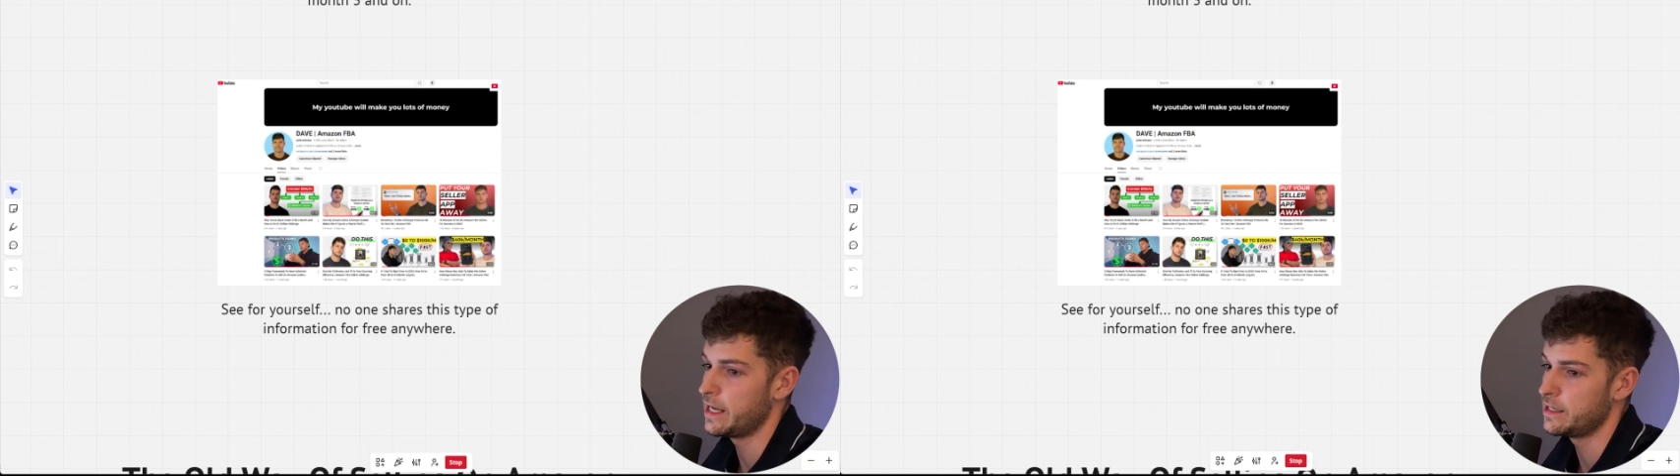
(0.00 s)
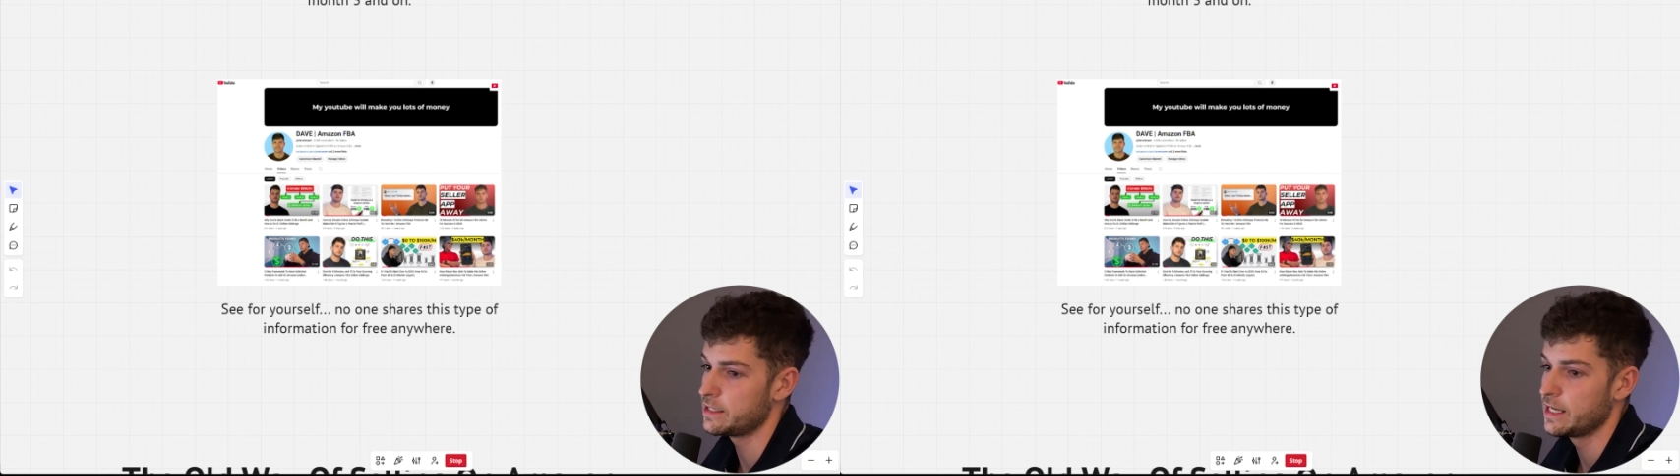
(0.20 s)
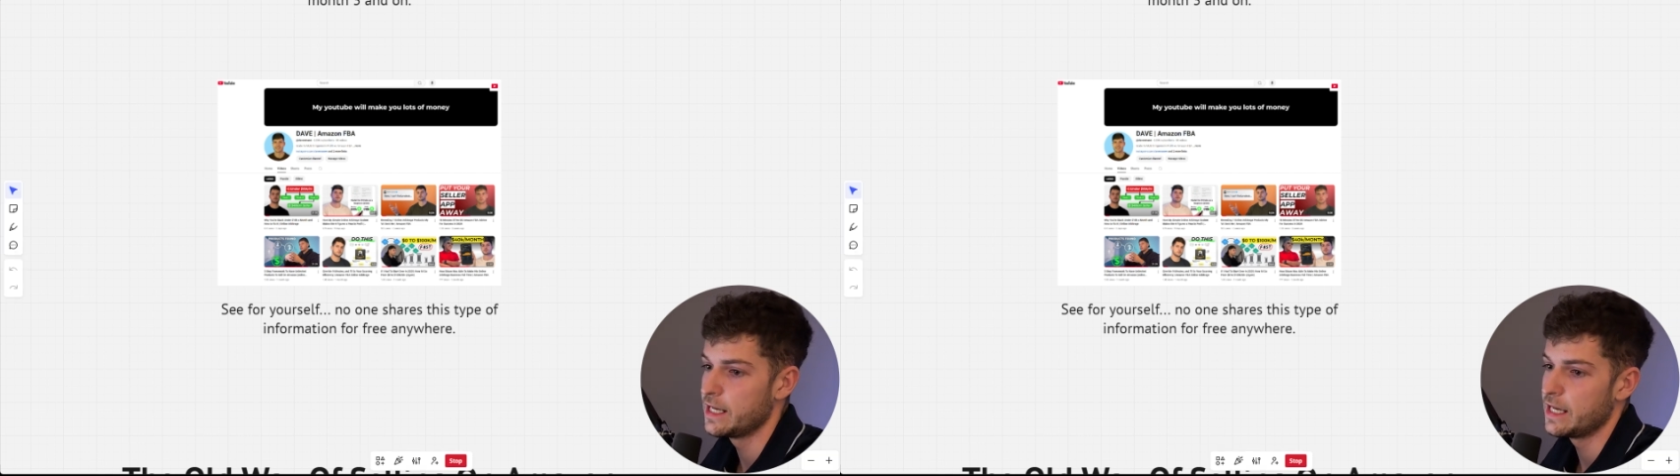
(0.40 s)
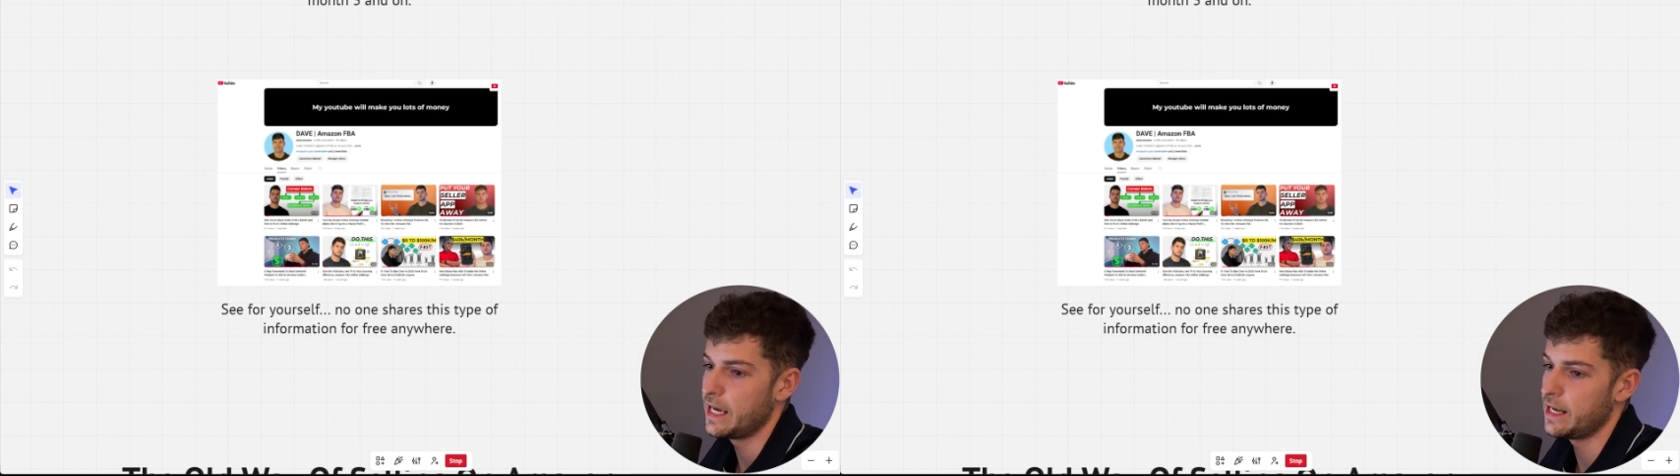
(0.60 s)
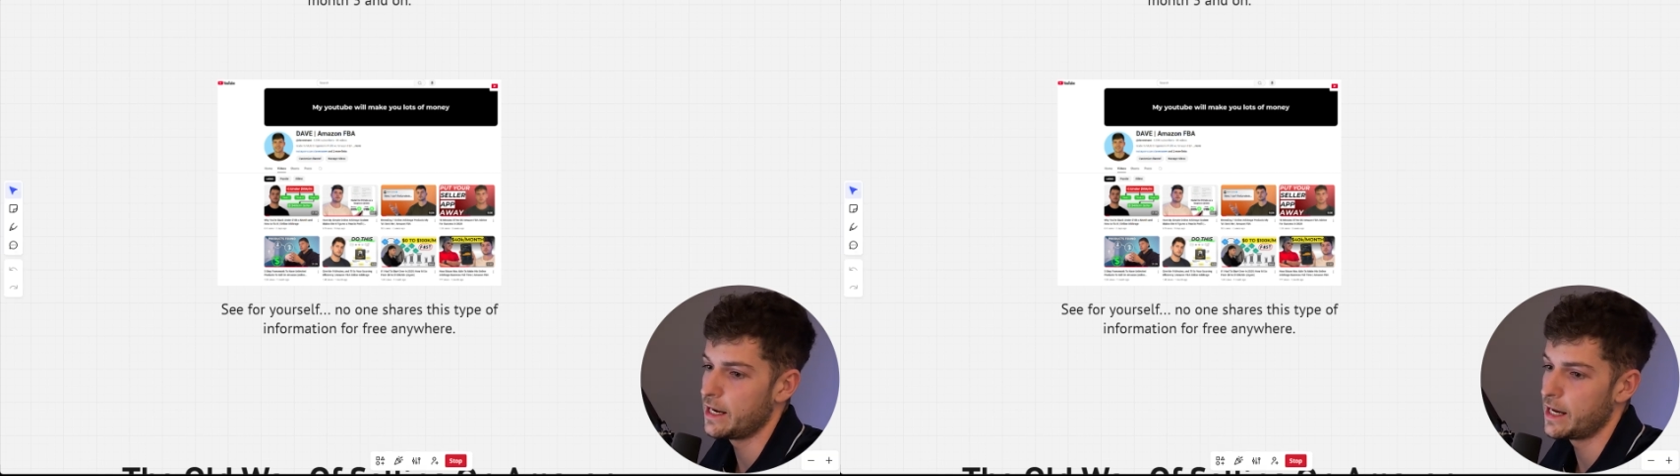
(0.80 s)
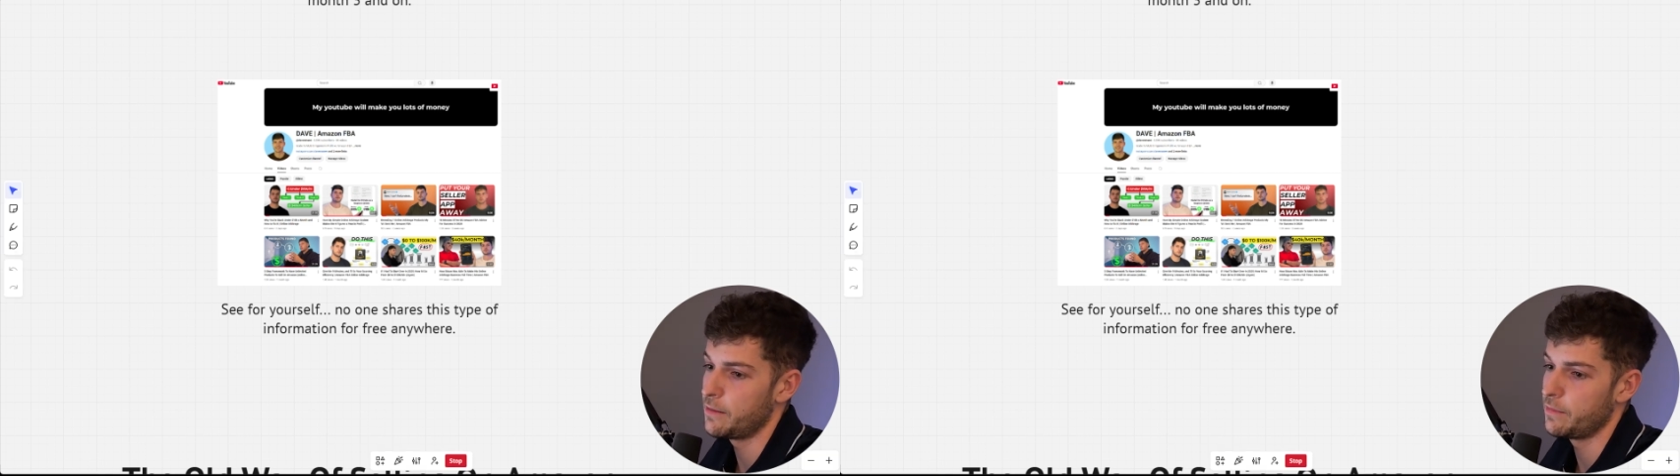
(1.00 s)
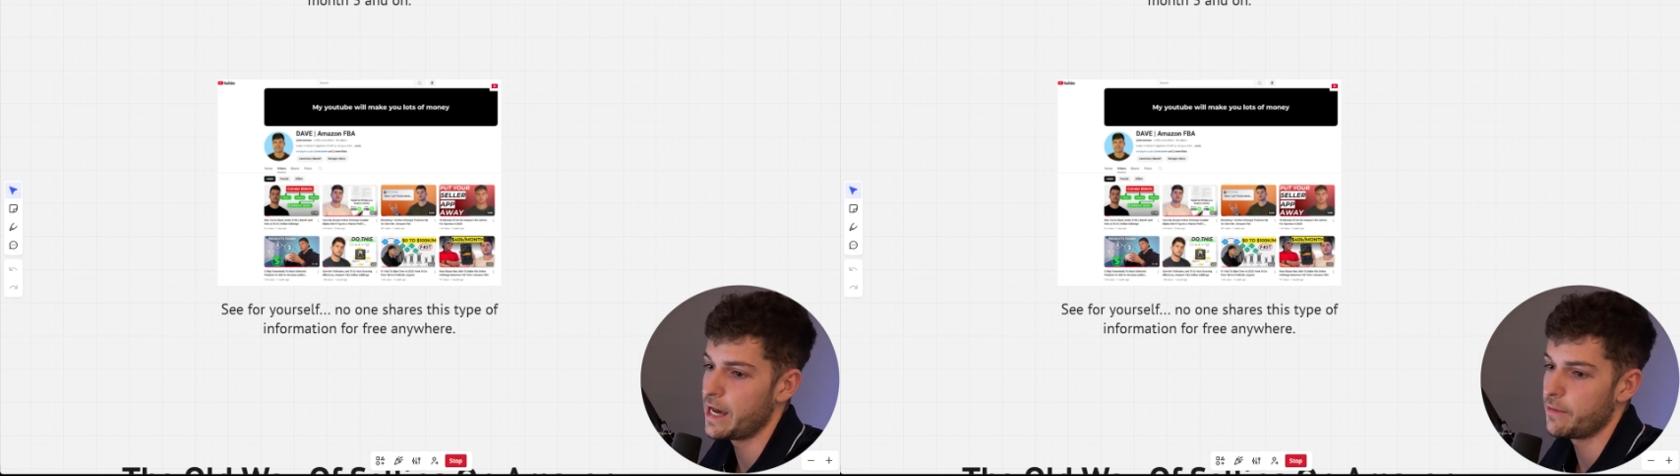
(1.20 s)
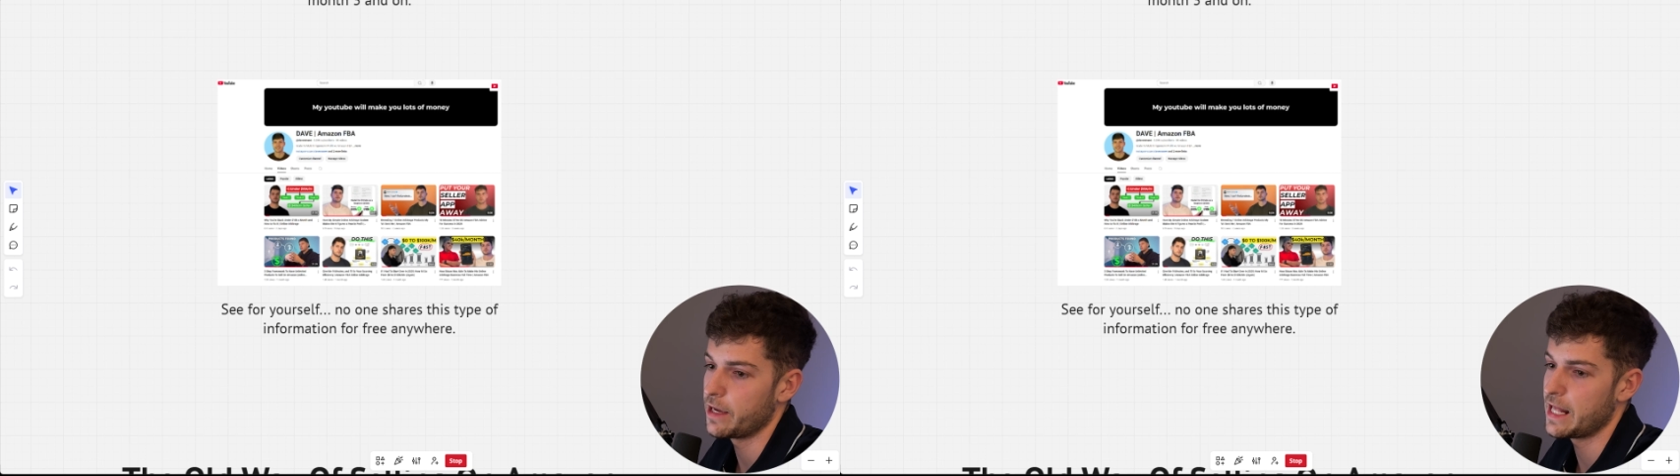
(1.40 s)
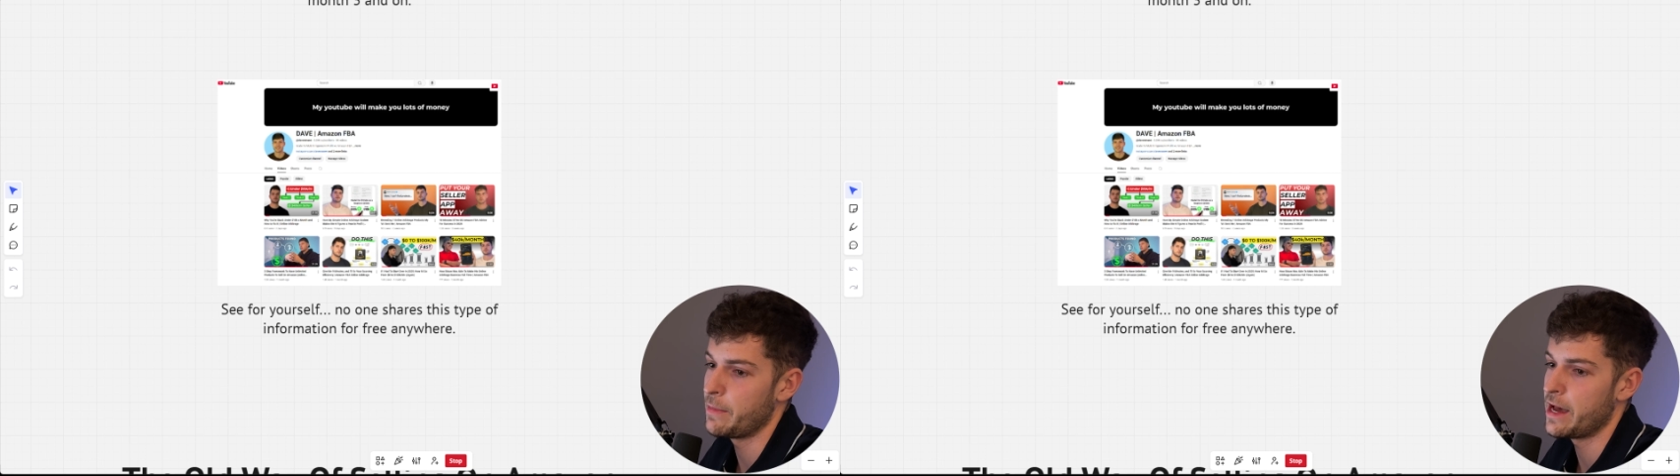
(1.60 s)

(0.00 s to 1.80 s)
And again,